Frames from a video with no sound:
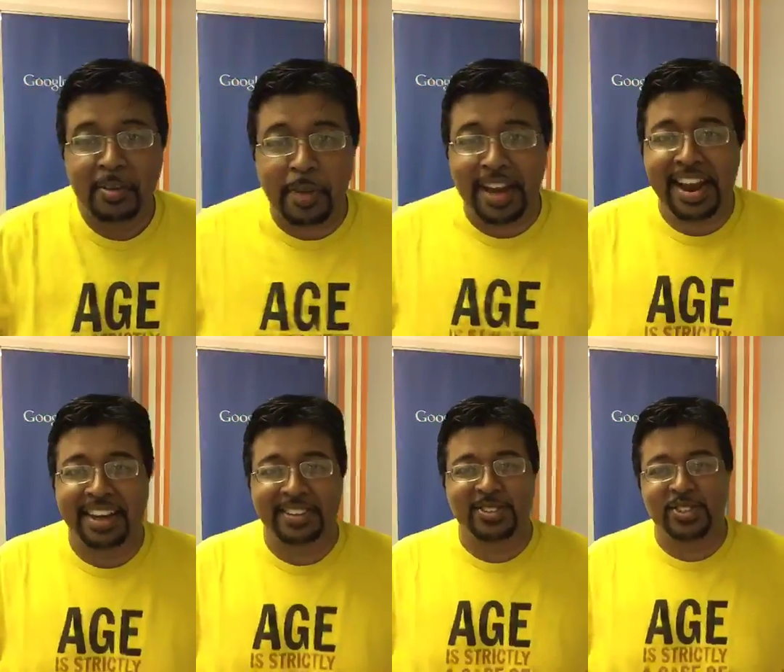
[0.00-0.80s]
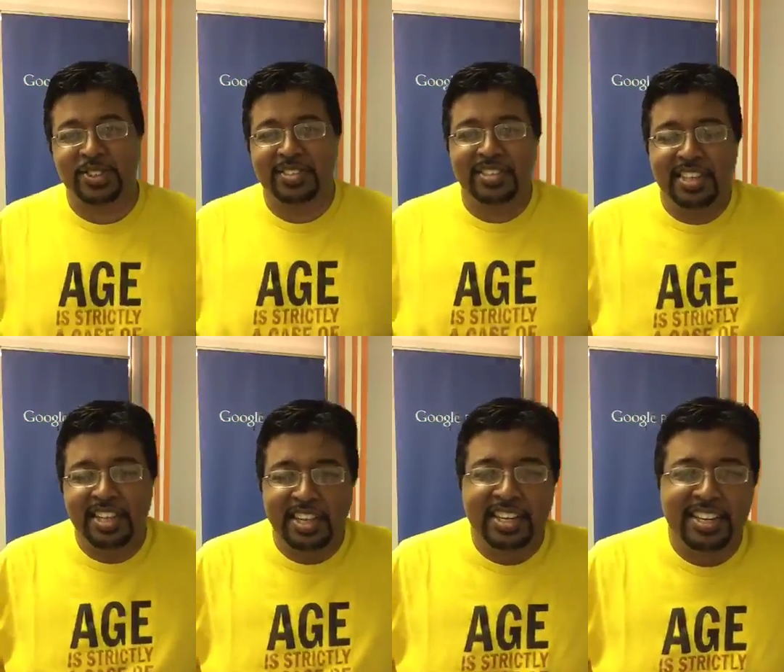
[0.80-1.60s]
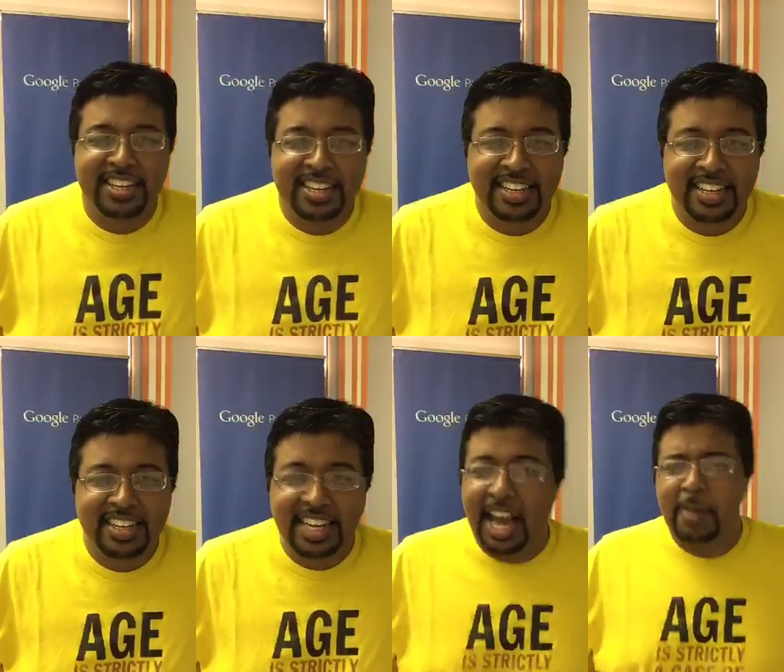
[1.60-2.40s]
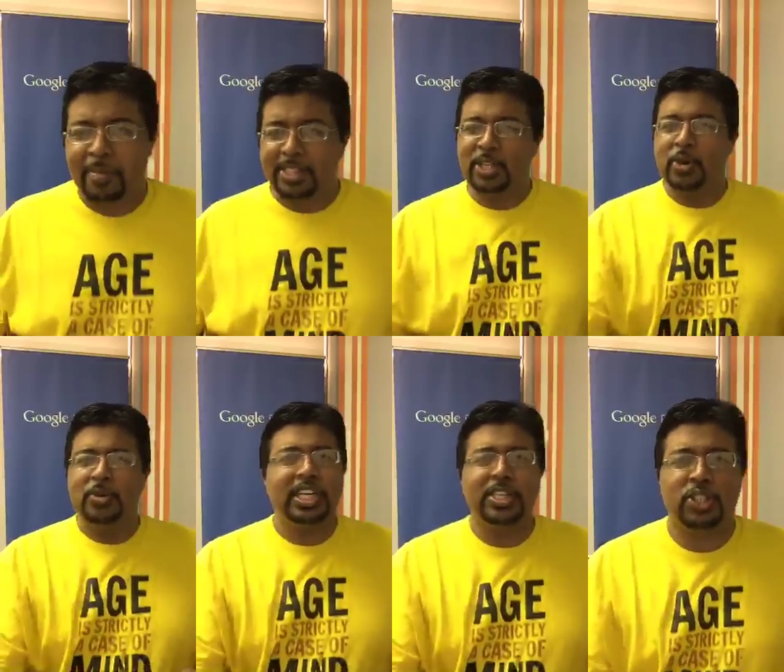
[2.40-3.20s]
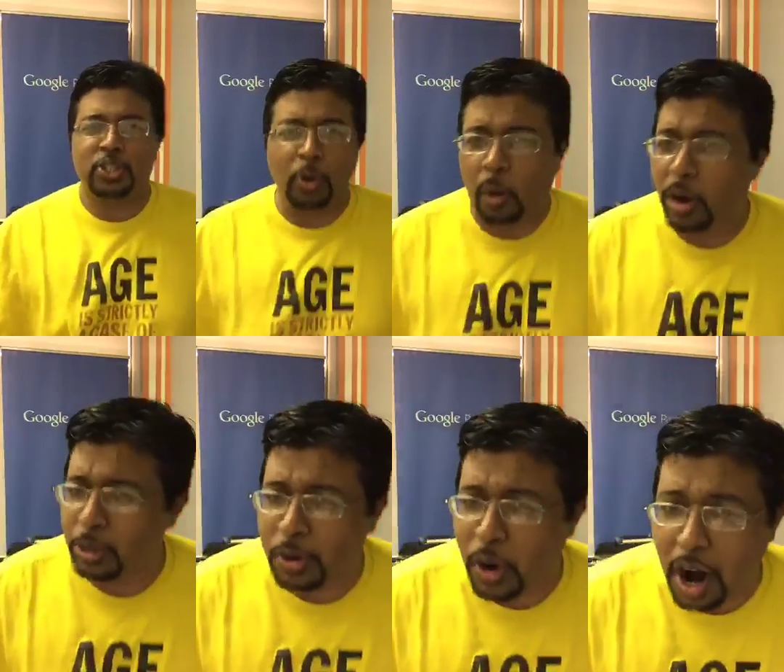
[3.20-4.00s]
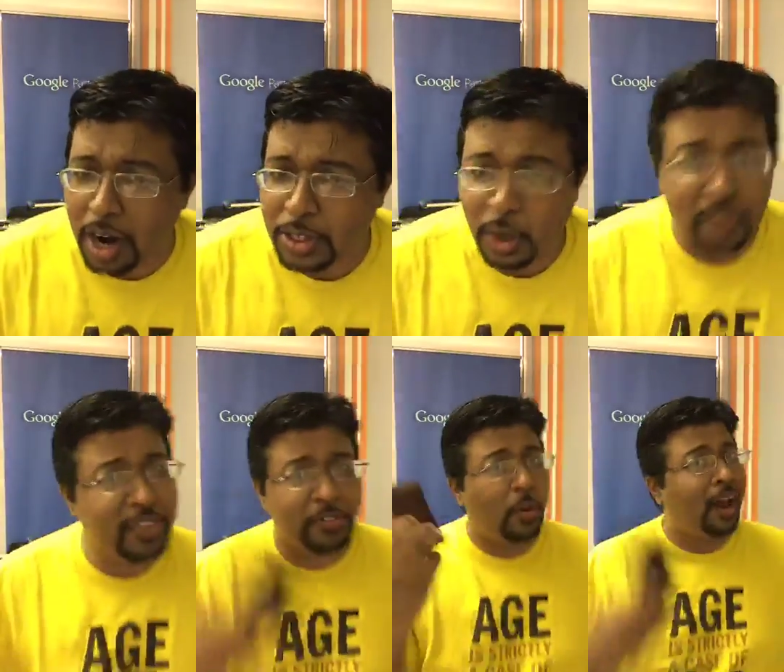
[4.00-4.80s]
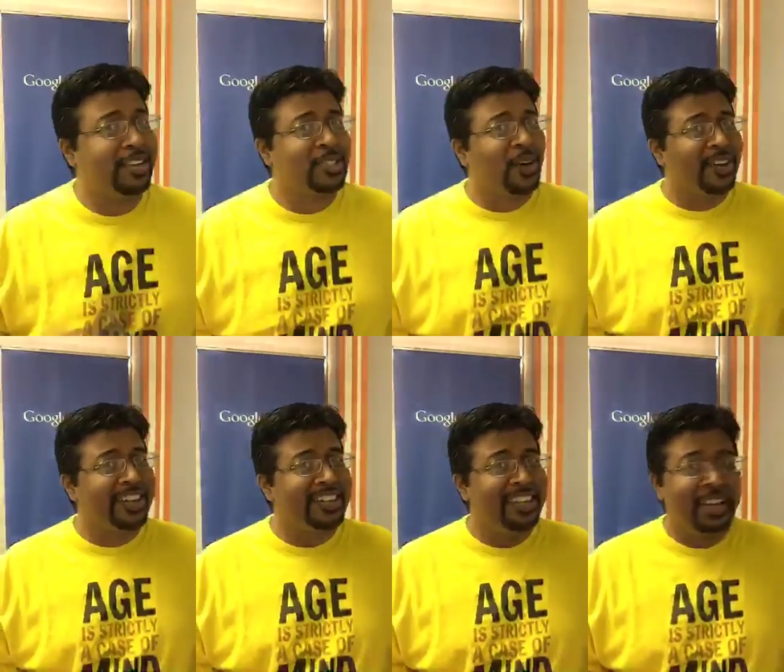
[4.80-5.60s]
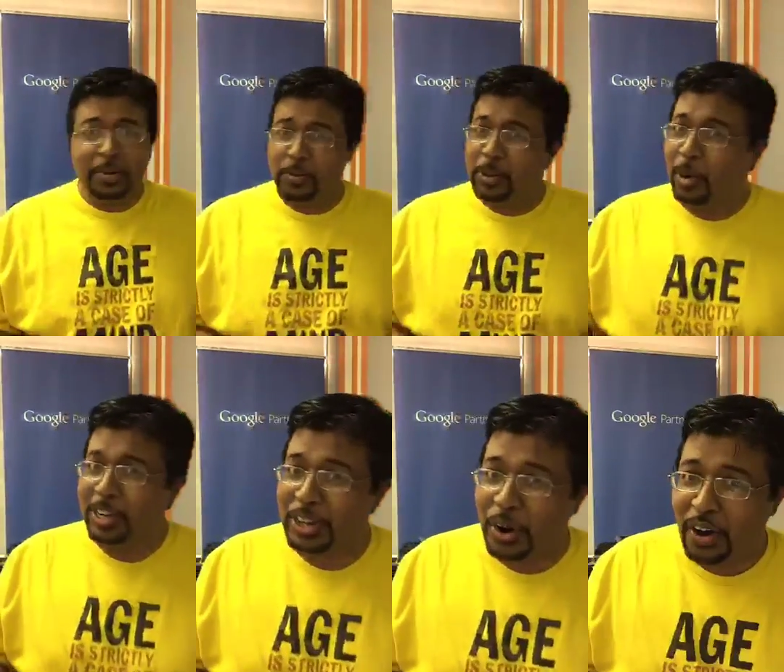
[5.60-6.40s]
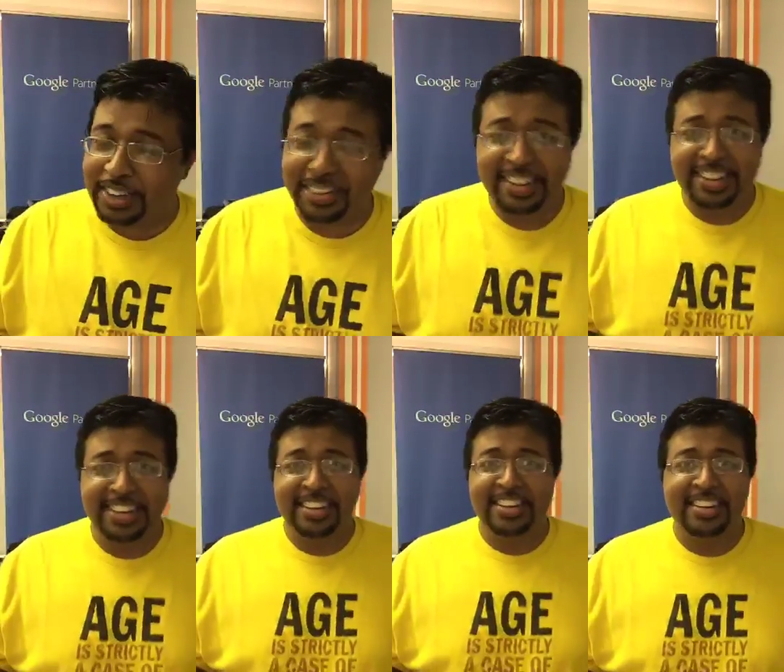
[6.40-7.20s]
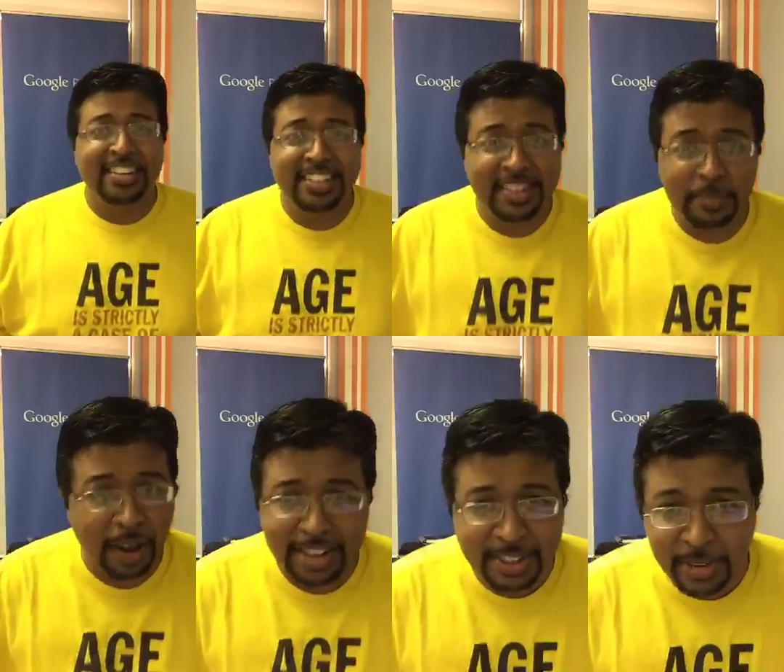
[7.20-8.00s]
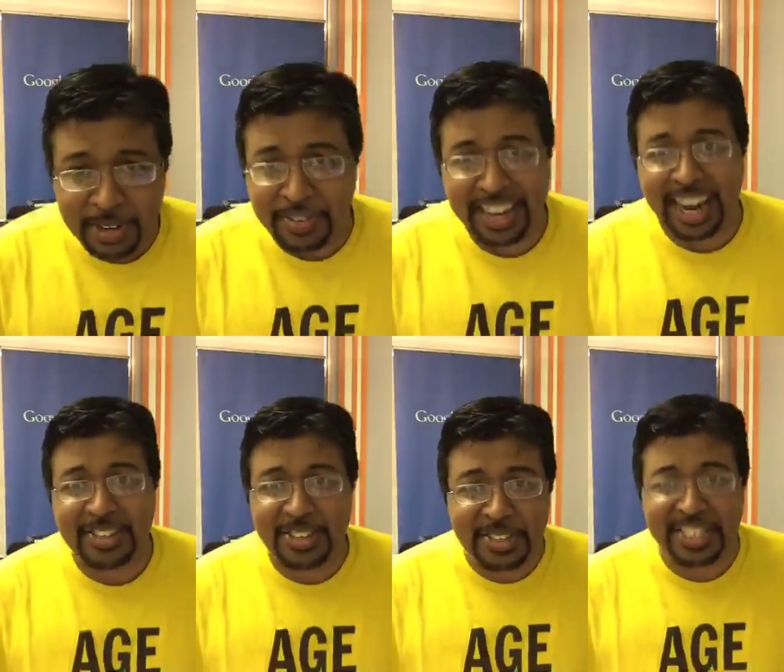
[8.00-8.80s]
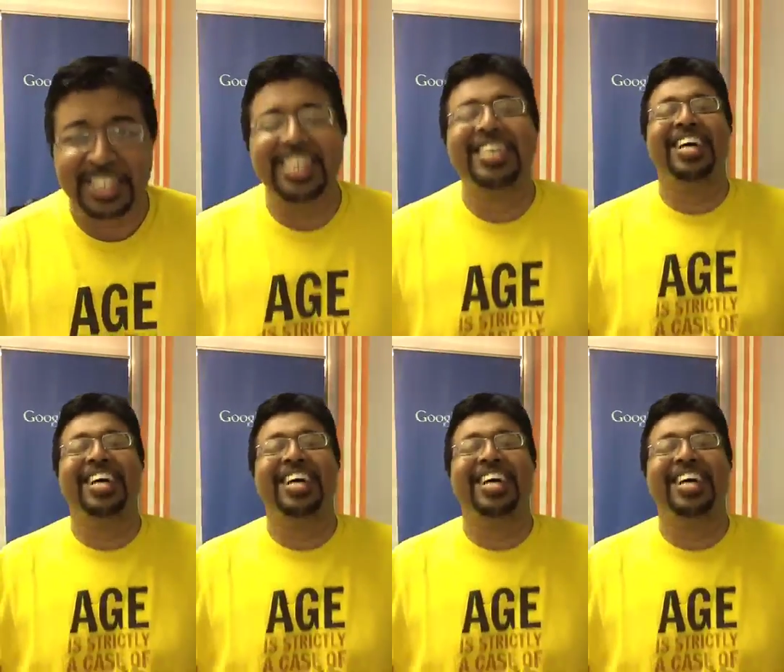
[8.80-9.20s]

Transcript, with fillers: Panhandlers. Yeah, and plus, you know, you can store all your cards. So even if your wallet is stolen with only coin, Probably they wouldn't figure out how to use it.